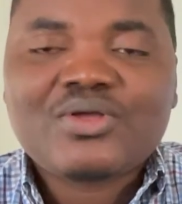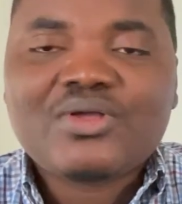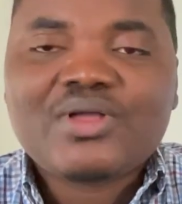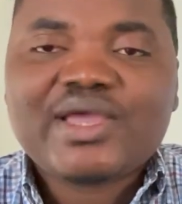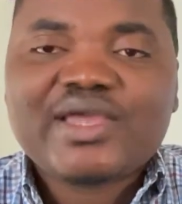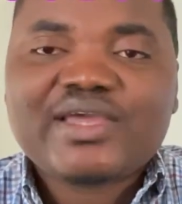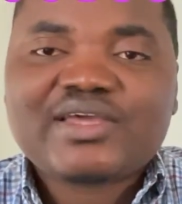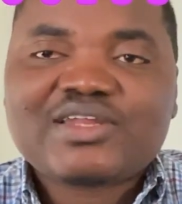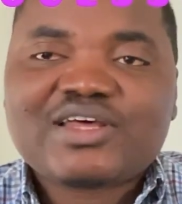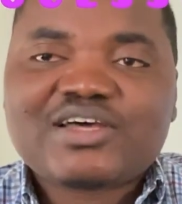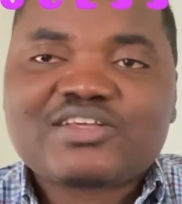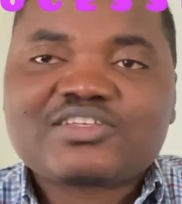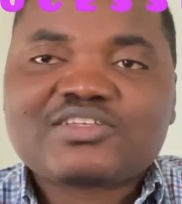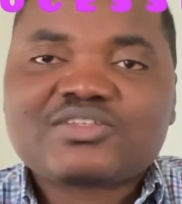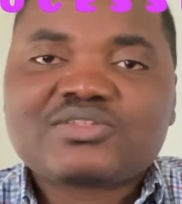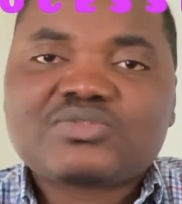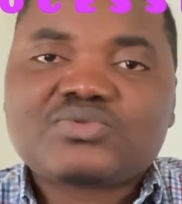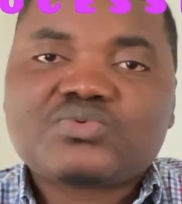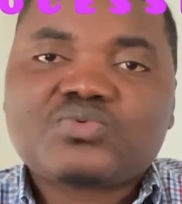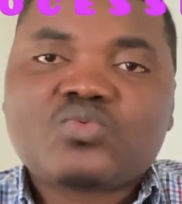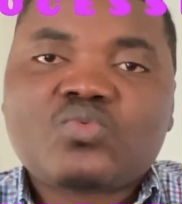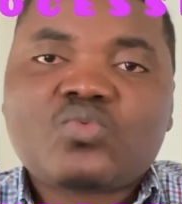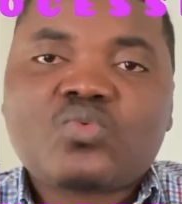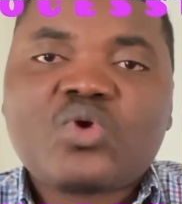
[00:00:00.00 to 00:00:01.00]
It doesn't
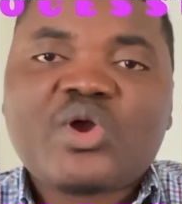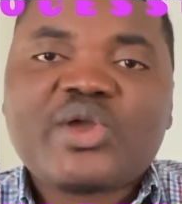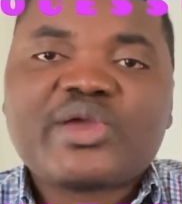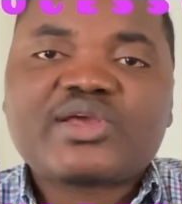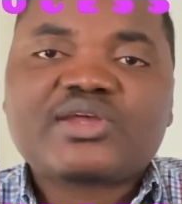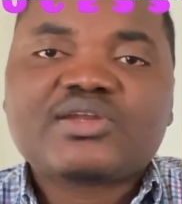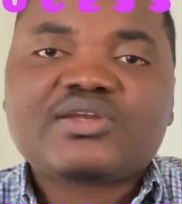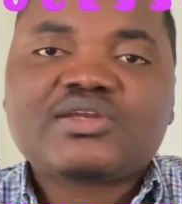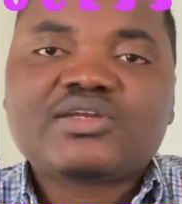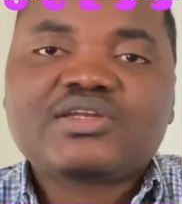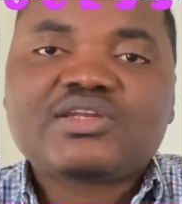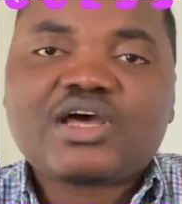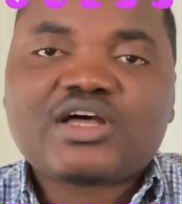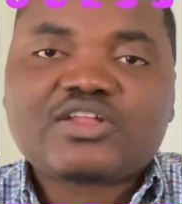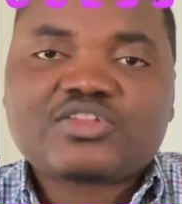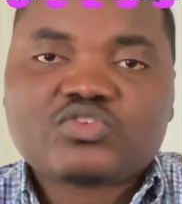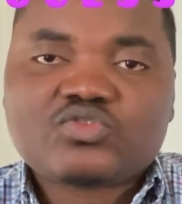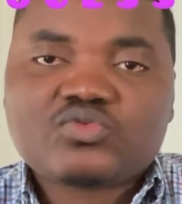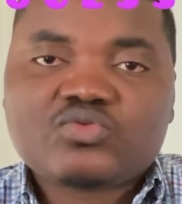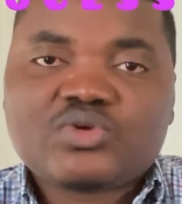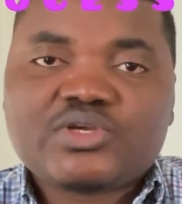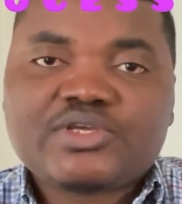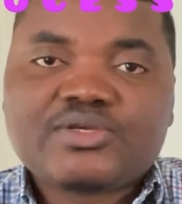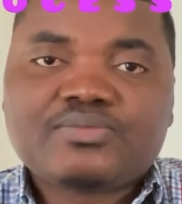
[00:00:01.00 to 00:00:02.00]
work that
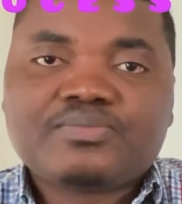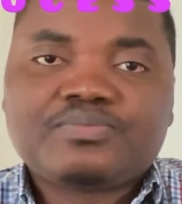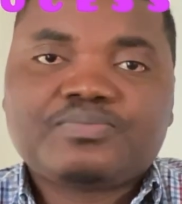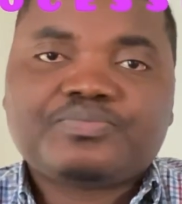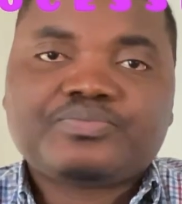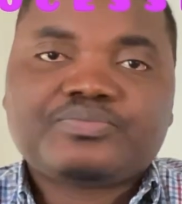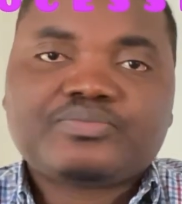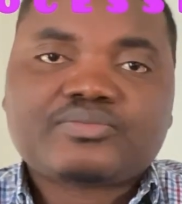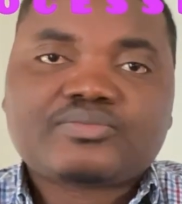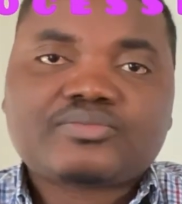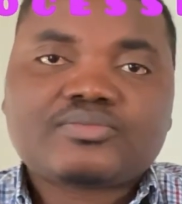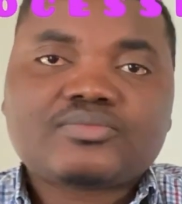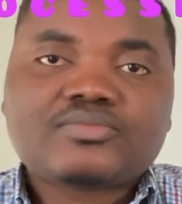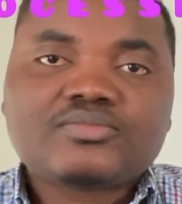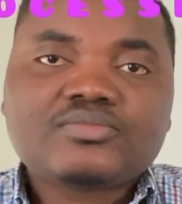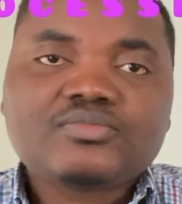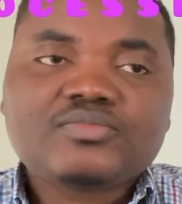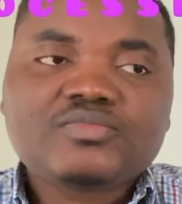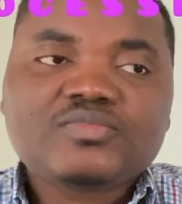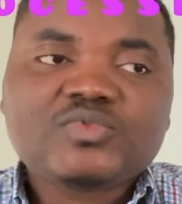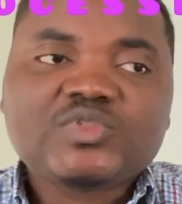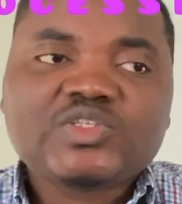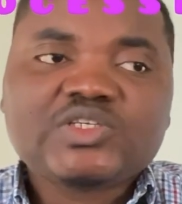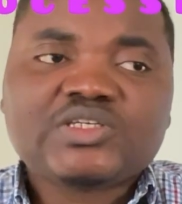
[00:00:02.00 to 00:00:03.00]
way.
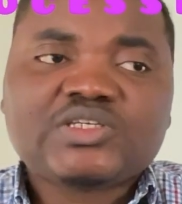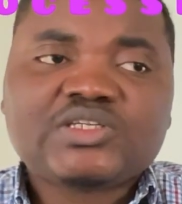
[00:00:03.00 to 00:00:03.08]
It